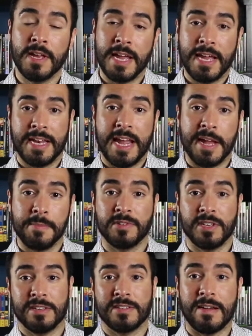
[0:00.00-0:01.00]
And
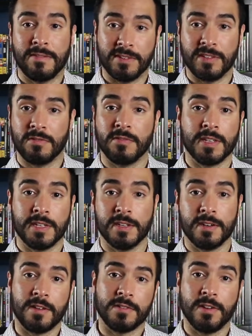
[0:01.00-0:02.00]
AMC is obviously a really good
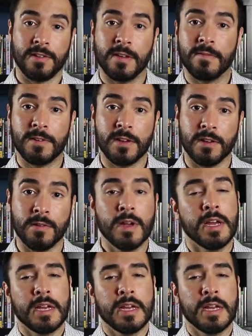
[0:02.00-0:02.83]
alternative too.